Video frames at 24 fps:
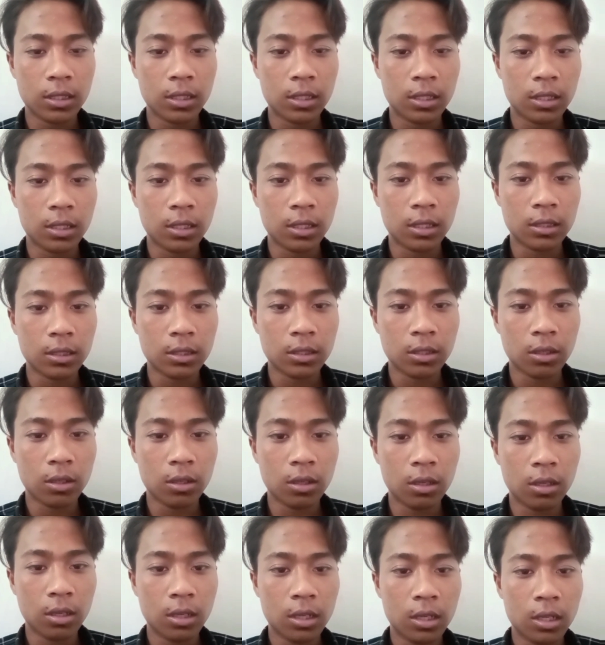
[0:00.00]
So
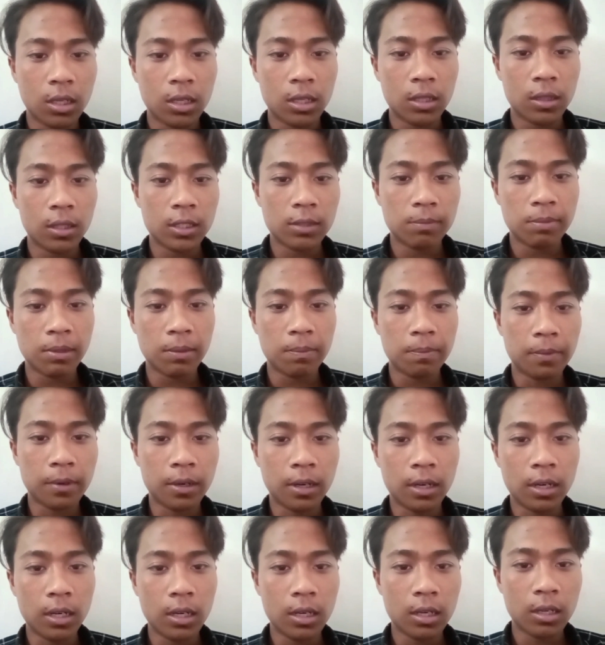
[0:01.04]
in this
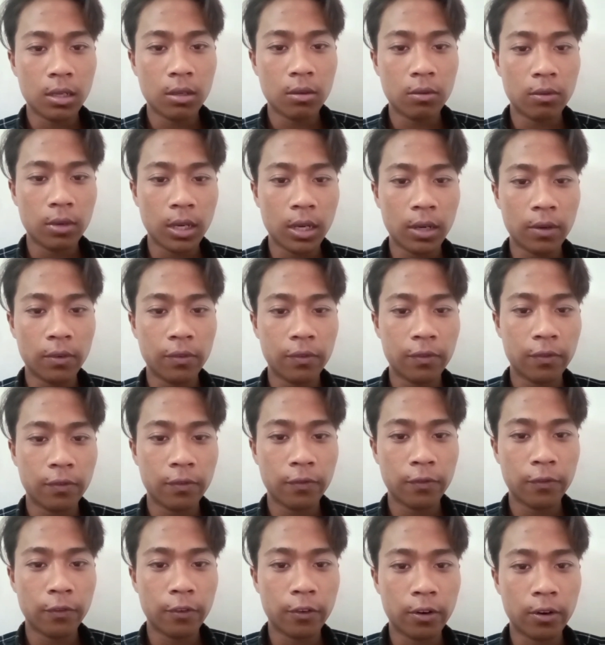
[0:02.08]
paper, we have
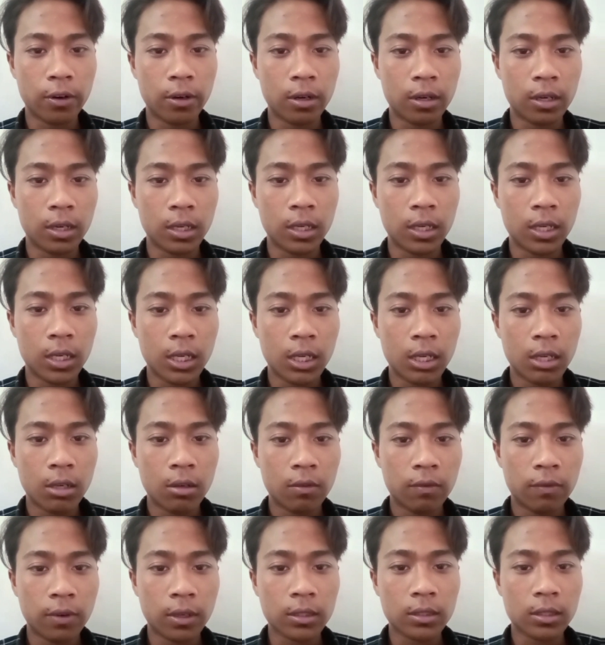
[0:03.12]
four
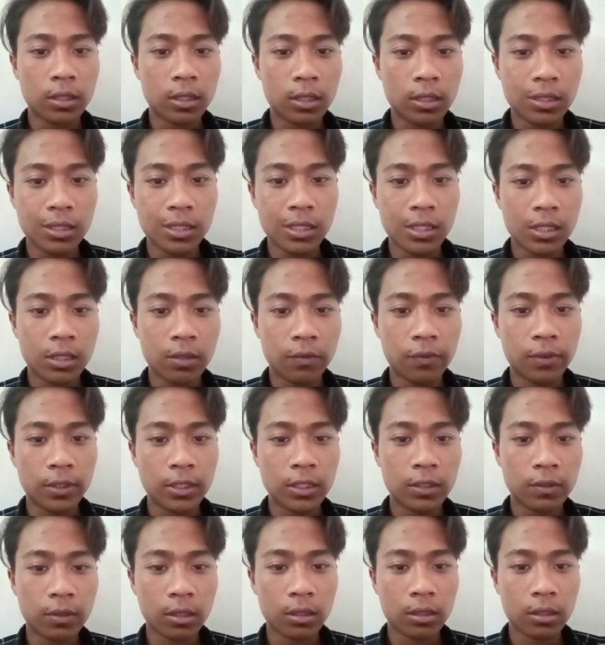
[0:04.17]
factors. The first
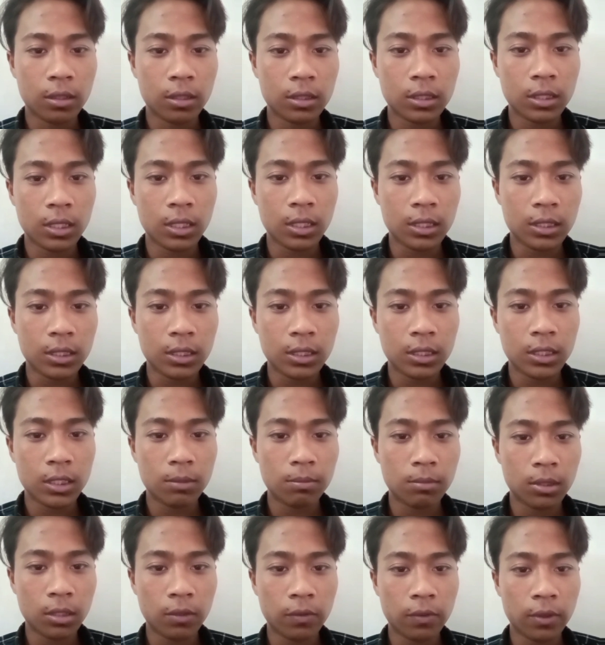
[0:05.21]
factor is the
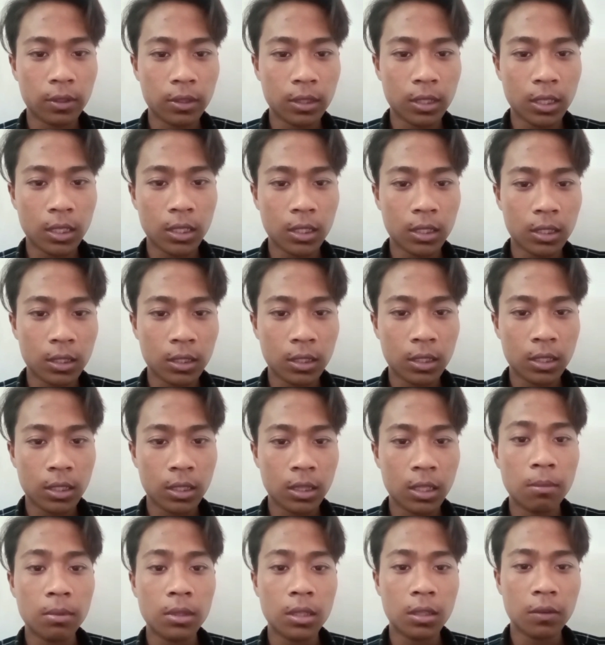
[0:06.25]

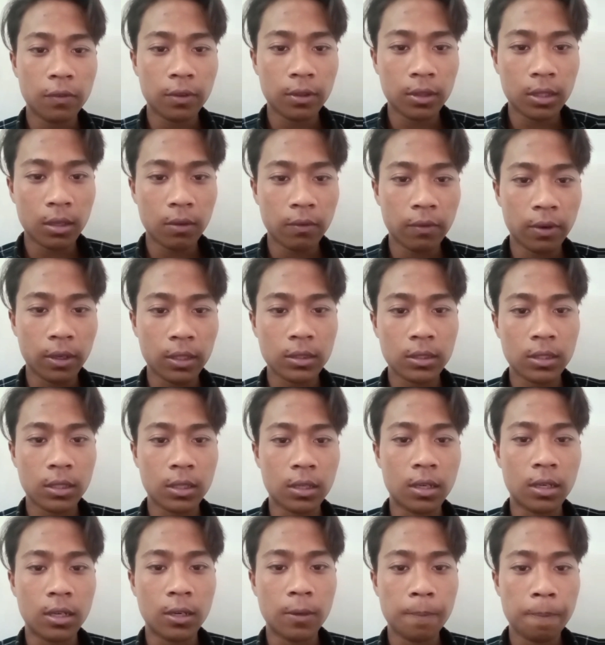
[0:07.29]
motivating factor.
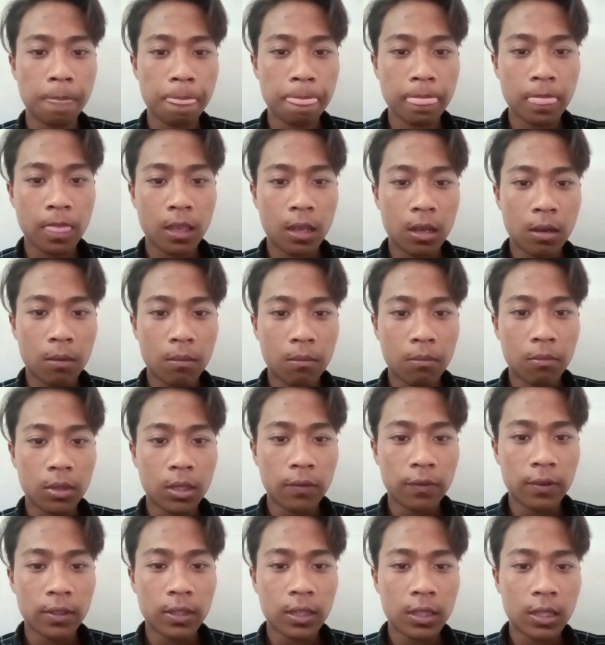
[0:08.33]

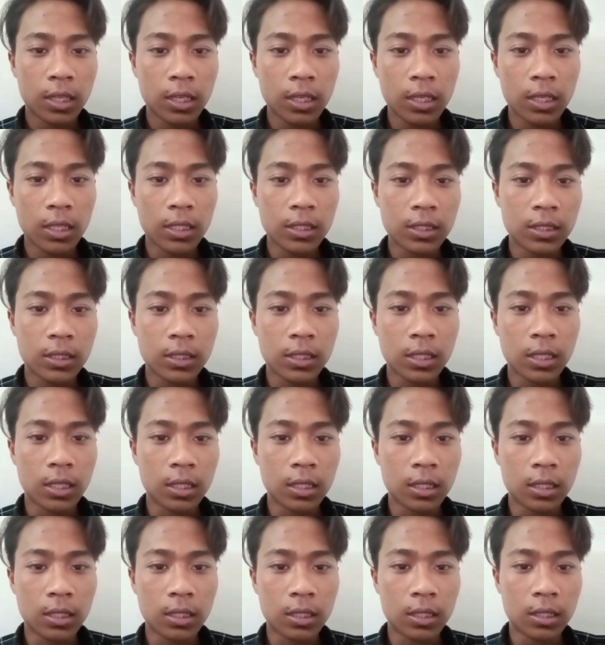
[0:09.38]
Motivating is
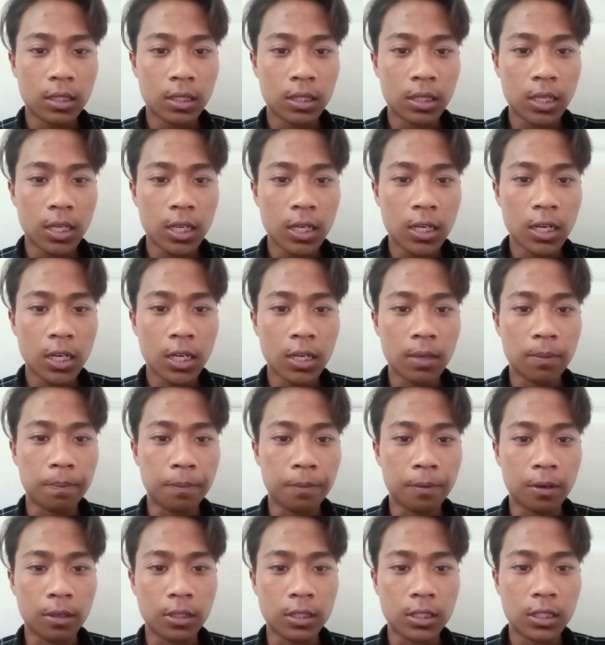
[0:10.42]
an inner
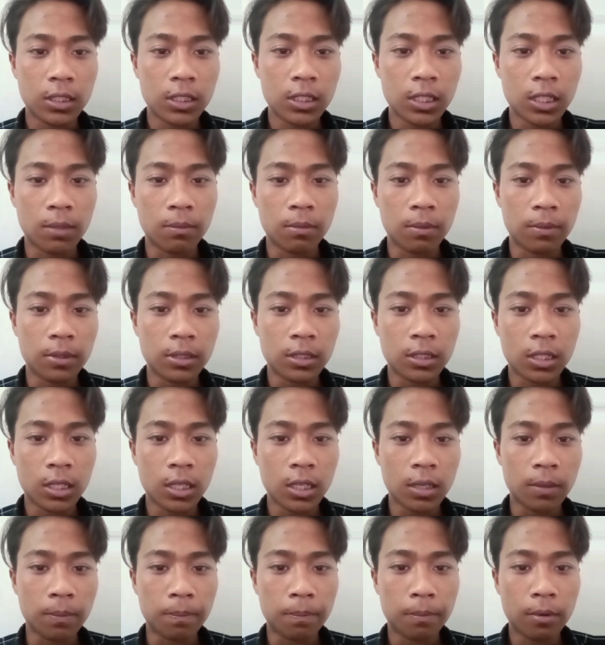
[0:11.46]
impulse, a momentary
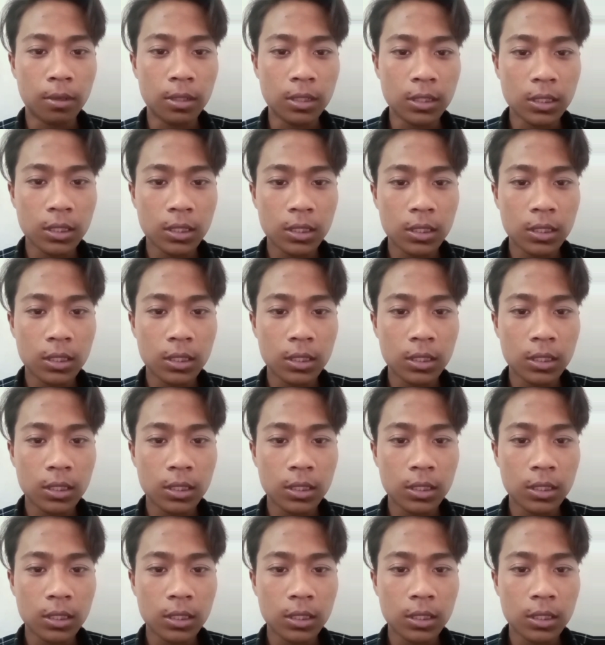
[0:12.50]
impulse,